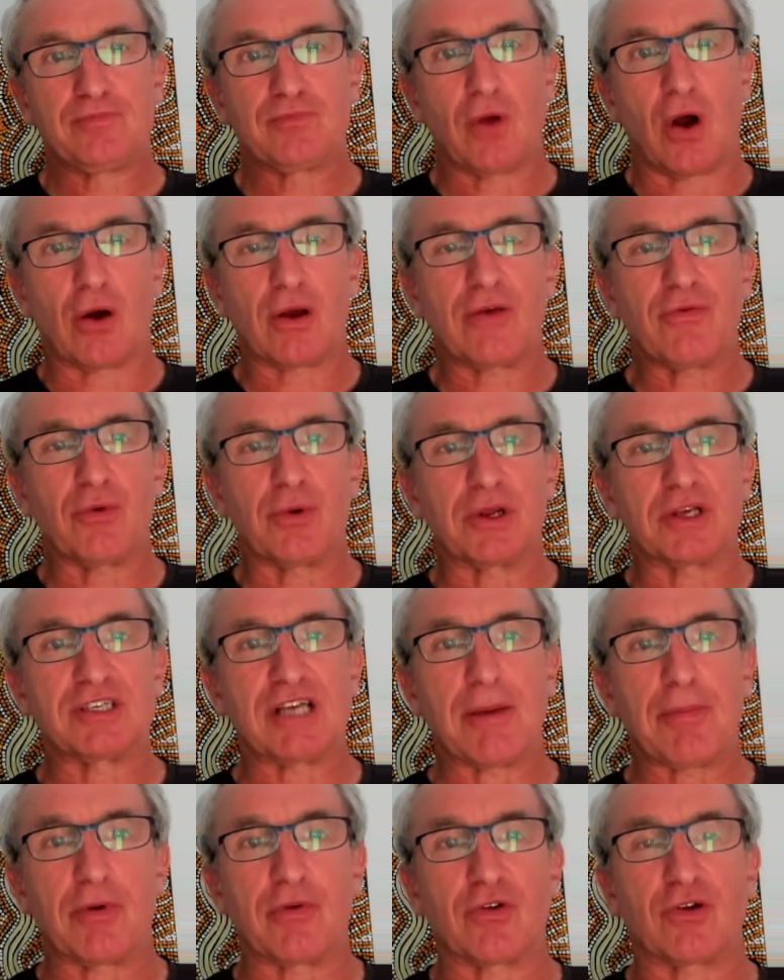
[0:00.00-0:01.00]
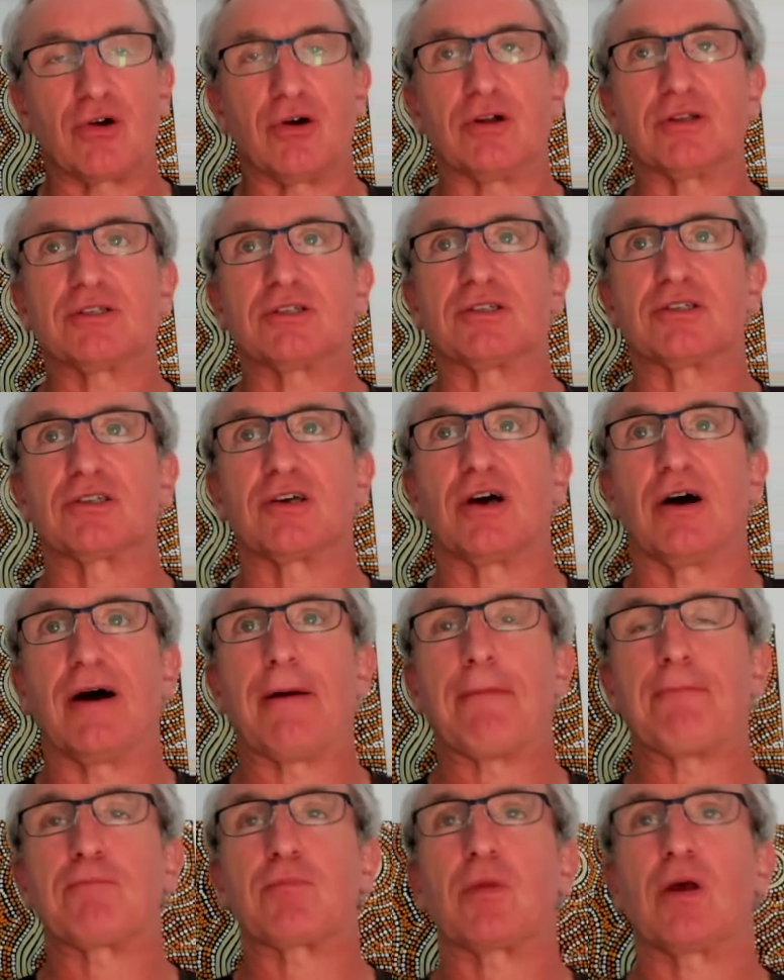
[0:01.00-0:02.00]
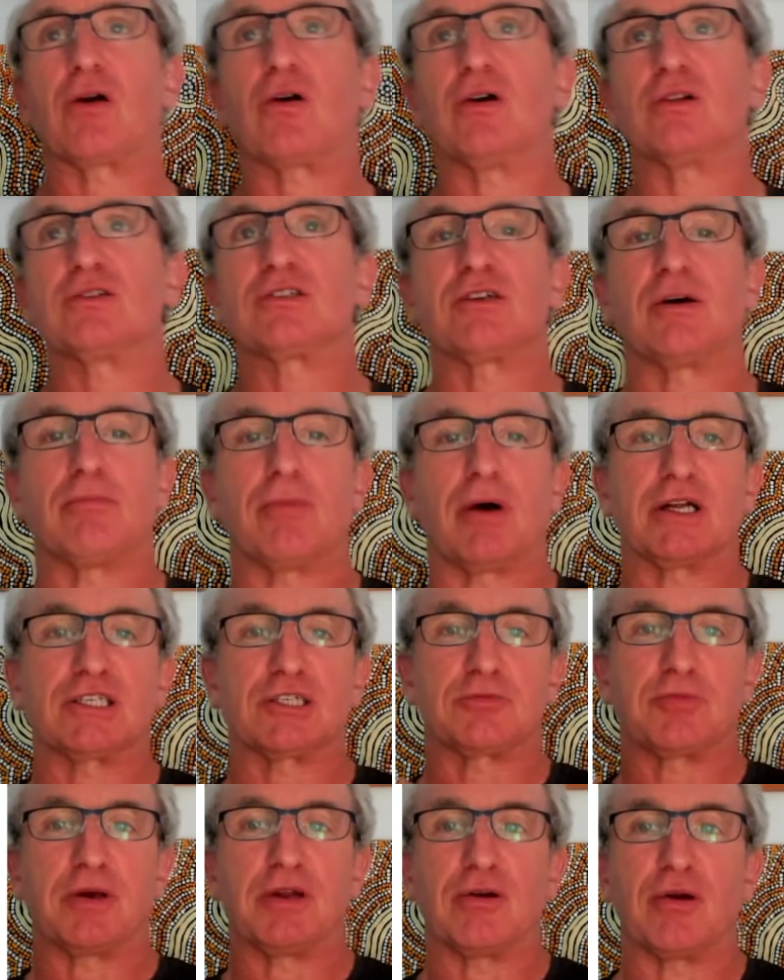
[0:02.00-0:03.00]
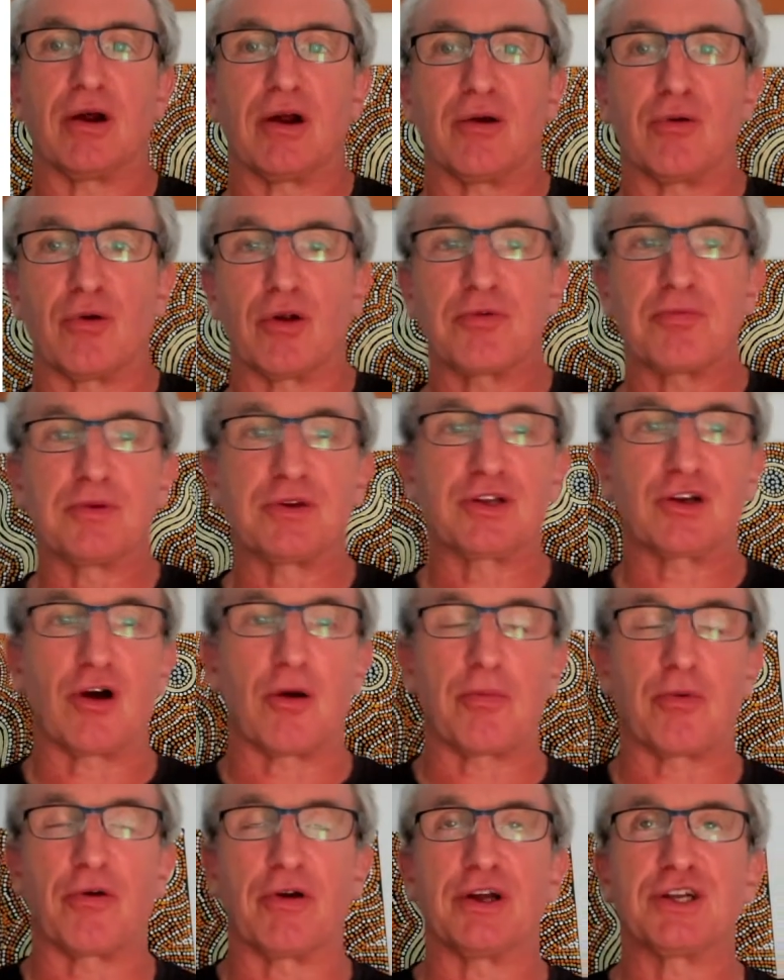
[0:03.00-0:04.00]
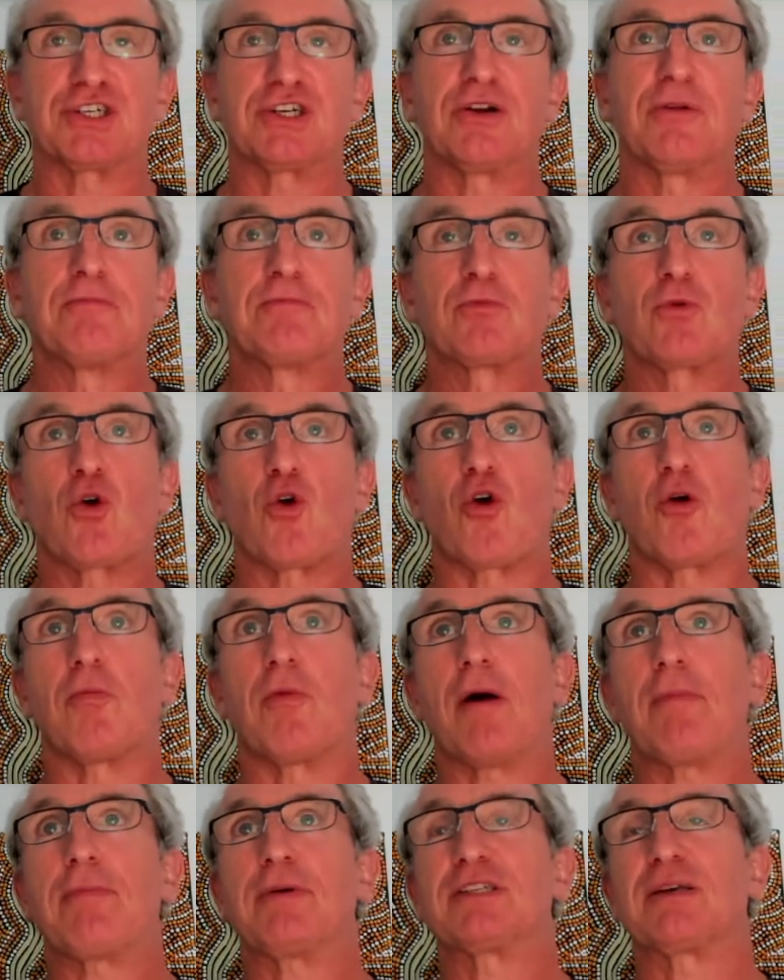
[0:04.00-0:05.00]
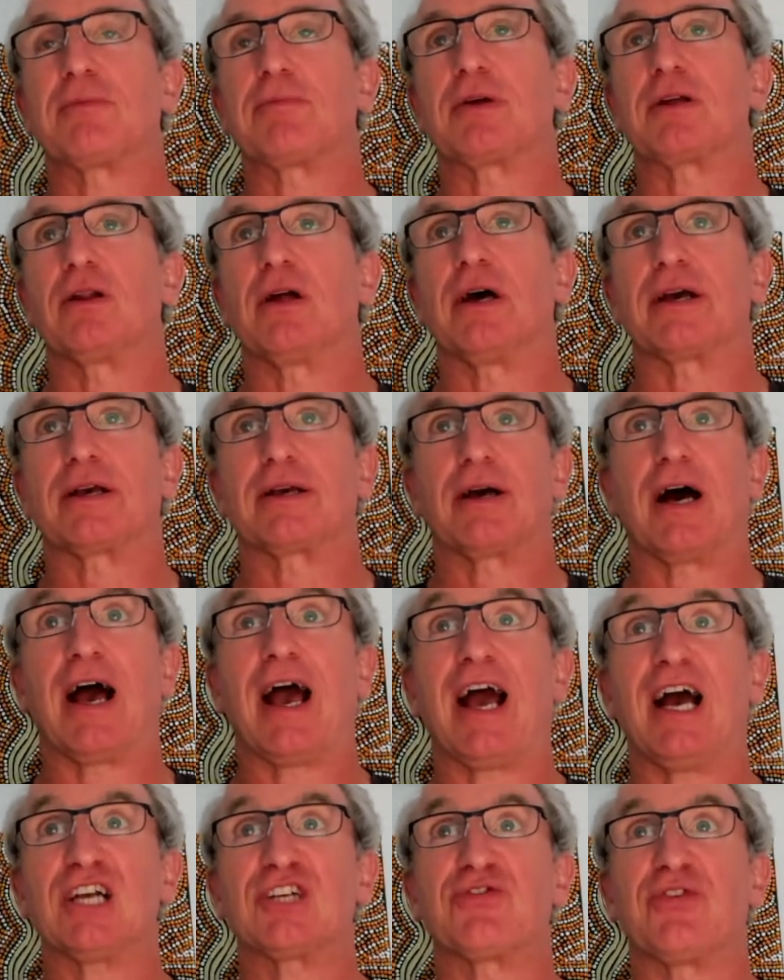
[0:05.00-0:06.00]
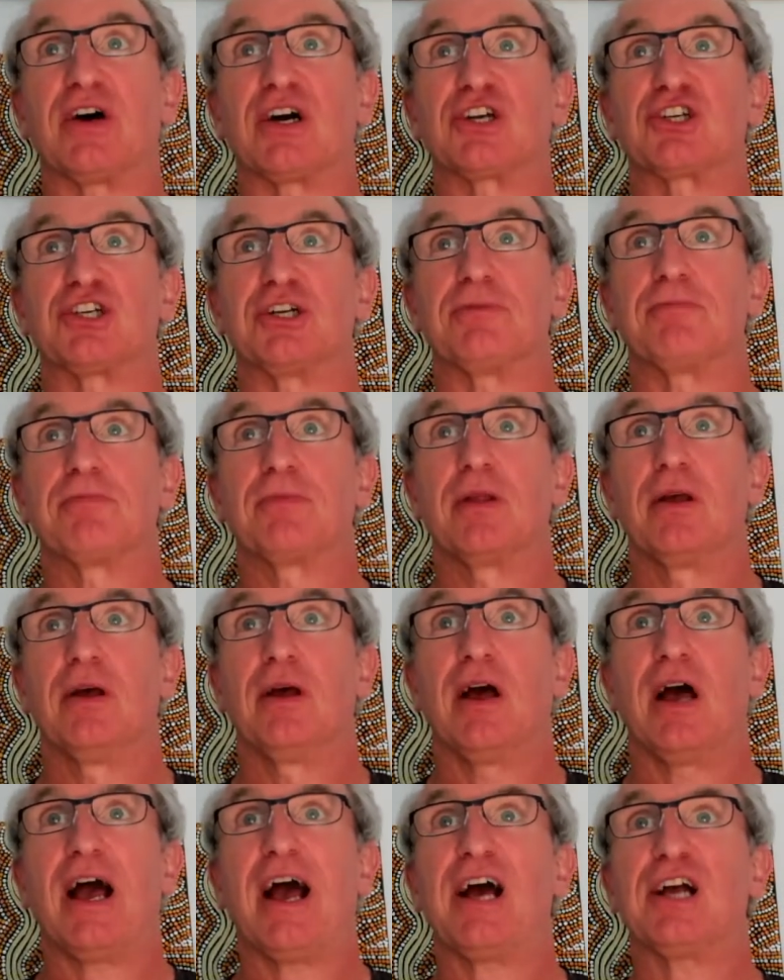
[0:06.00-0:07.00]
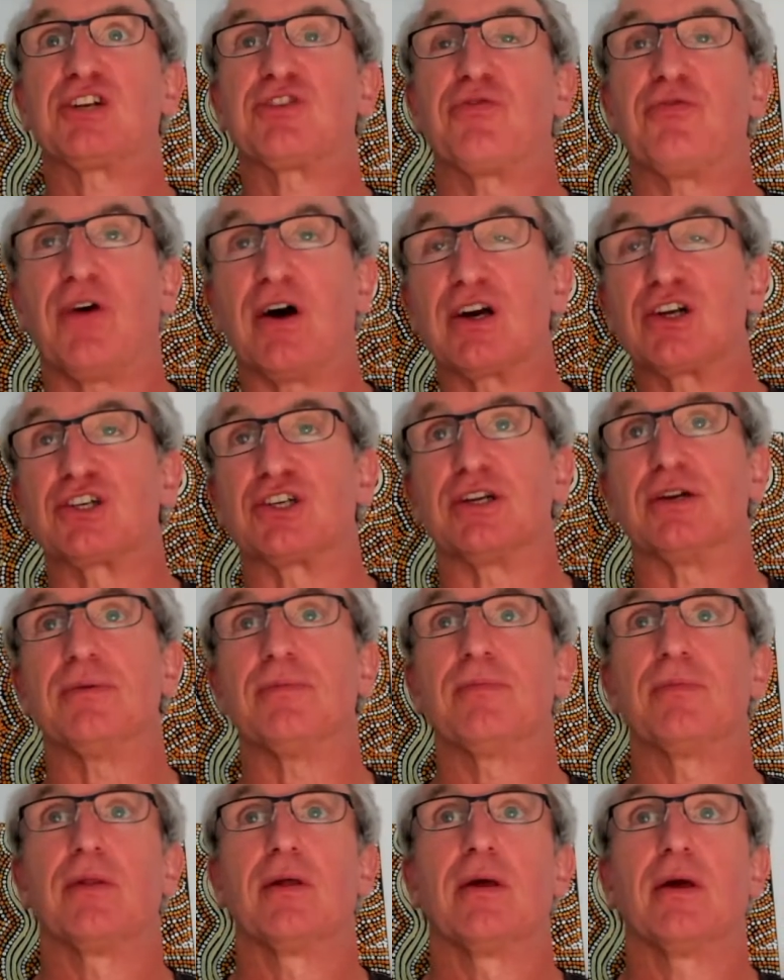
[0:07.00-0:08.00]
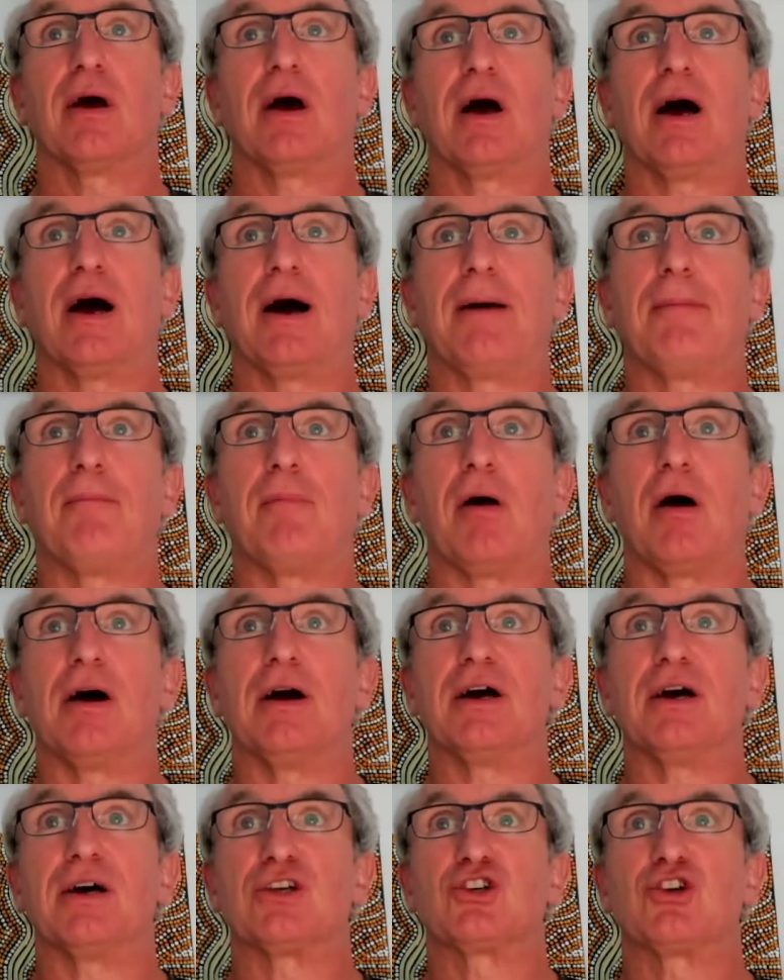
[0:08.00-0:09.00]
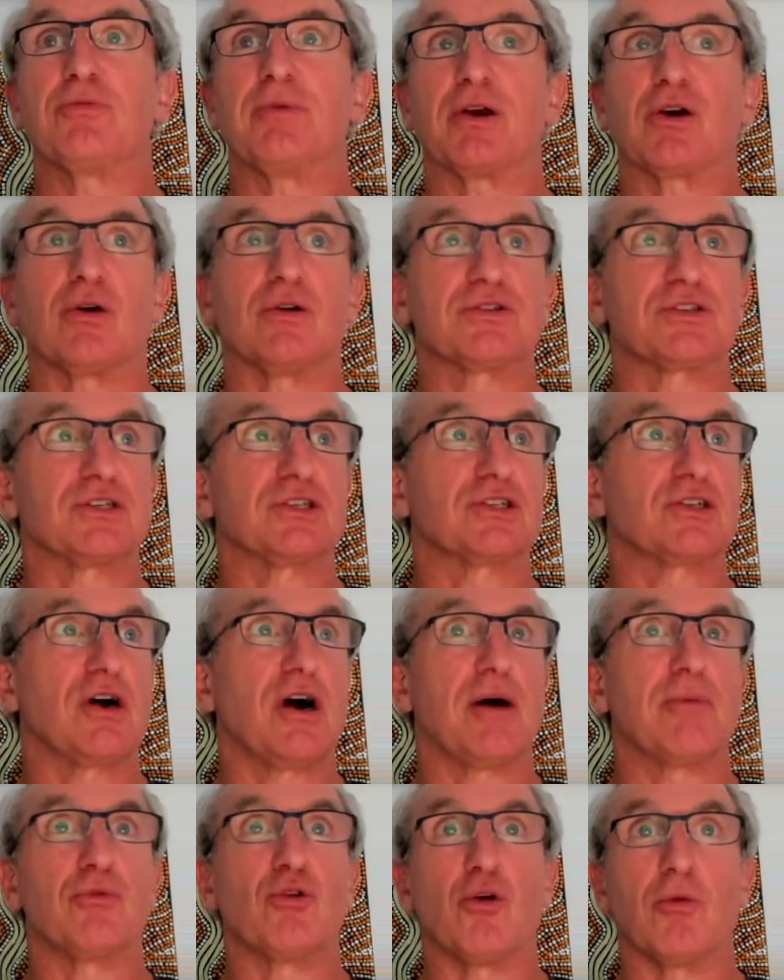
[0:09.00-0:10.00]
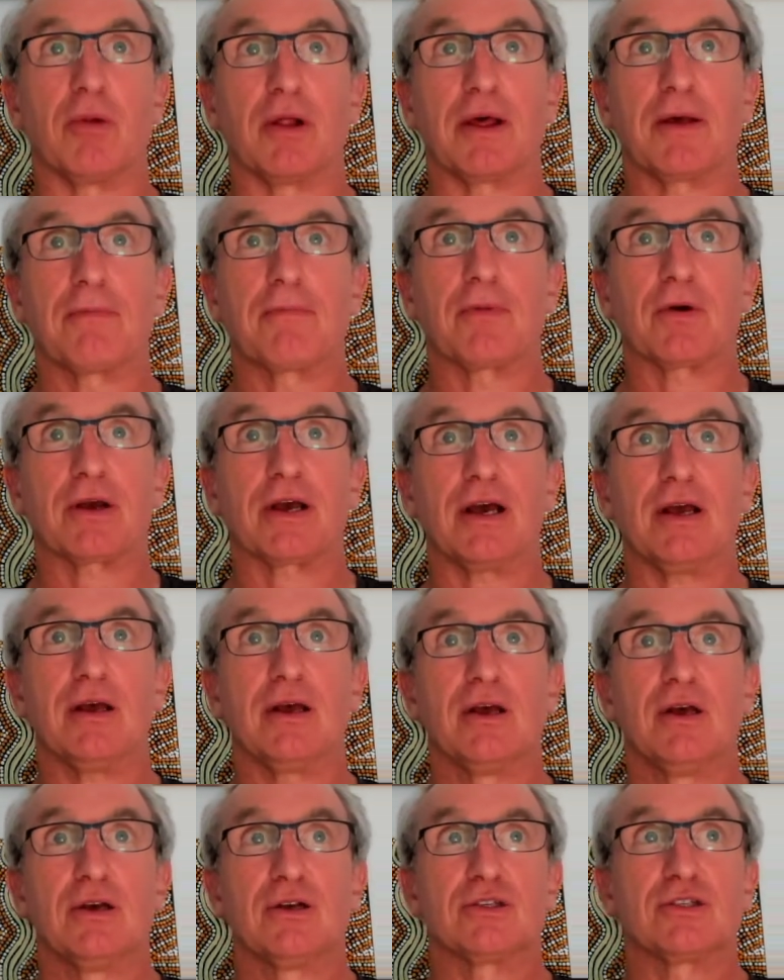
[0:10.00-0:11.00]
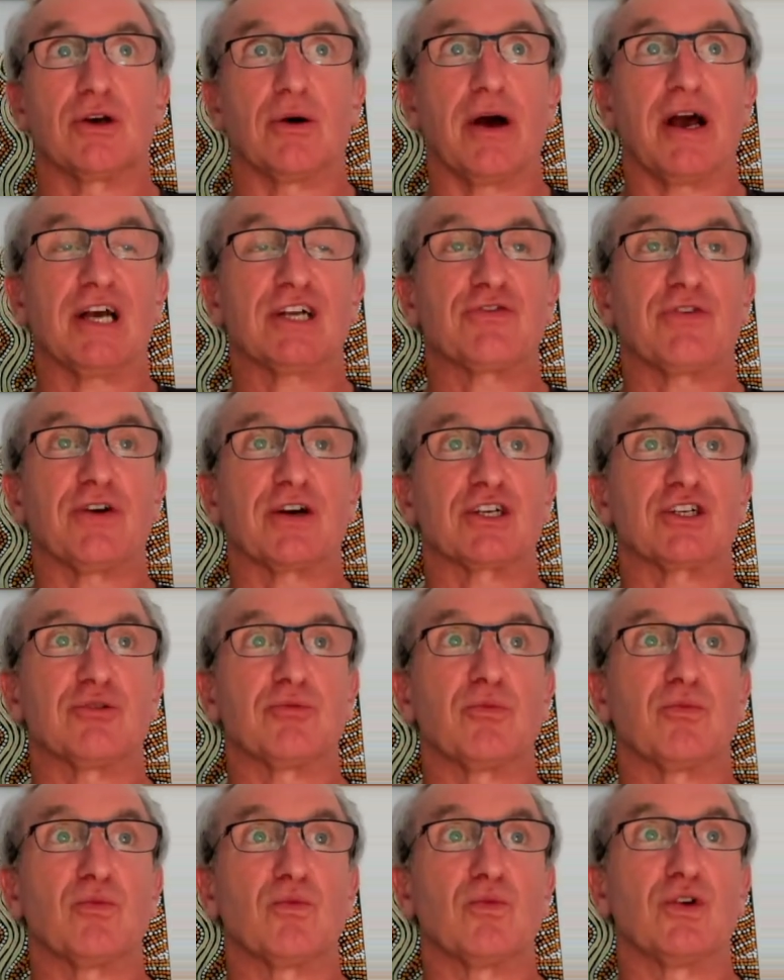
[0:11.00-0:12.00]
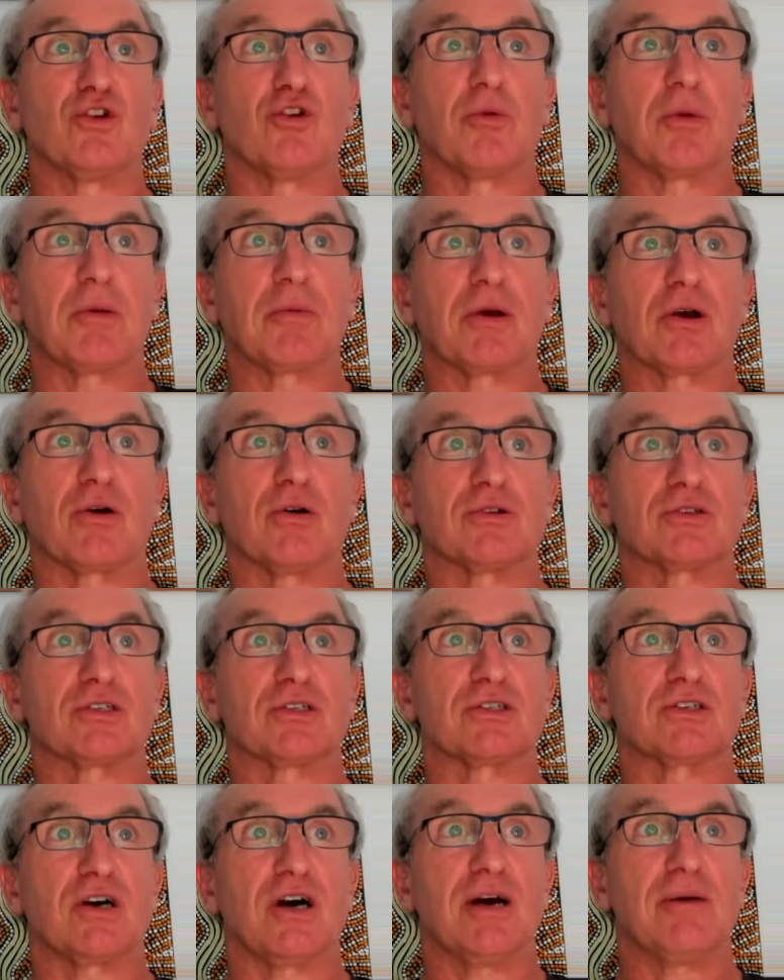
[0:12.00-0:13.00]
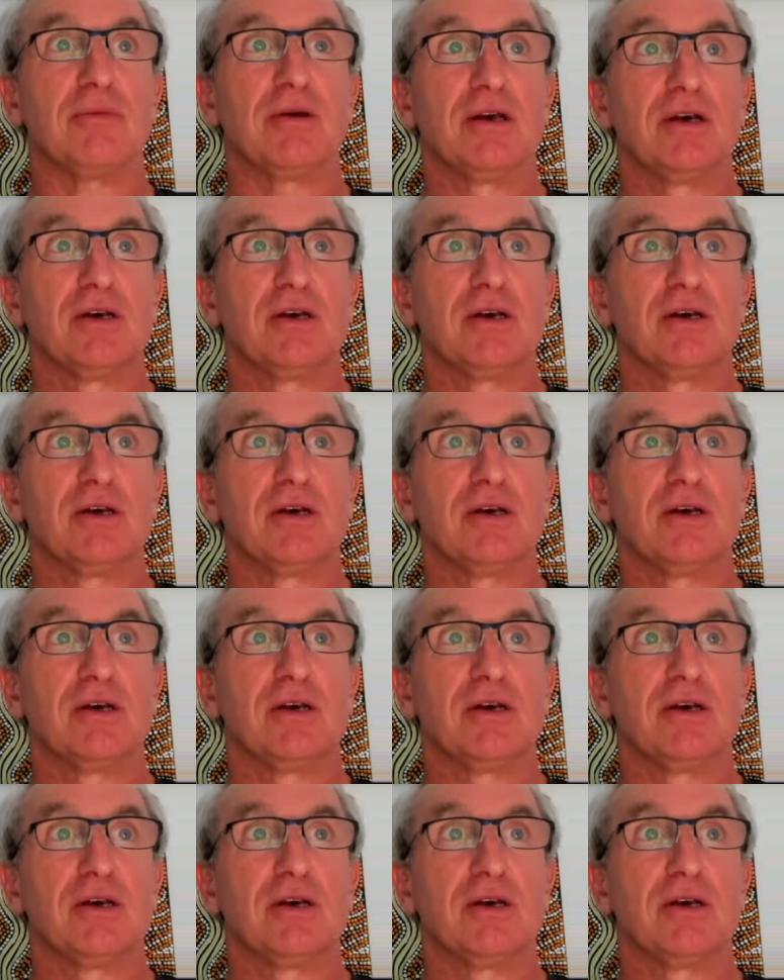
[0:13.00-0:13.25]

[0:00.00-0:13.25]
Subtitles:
I'll give you an example of a constant time. A constant time might just be an arithmetic operation, or it might be something like a hash function. A hash function should be constant time normally, okay? So a hash function would normally be constant time.